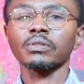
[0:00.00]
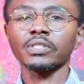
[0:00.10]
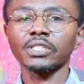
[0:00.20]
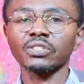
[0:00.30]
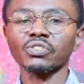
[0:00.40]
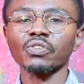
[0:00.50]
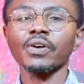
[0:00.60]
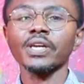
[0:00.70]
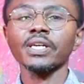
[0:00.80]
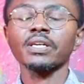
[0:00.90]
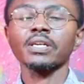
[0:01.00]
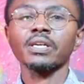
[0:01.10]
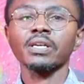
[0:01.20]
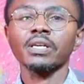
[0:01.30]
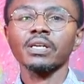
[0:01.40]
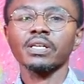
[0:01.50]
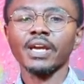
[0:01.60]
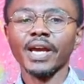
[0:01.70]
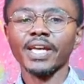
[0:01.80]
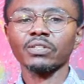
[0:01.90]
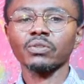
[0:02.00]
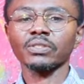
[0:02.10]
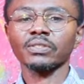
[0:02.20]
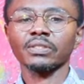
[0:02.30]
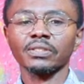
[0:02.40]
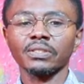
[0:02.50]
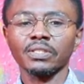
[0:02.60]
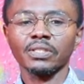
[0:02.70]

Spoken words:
destroy the idols.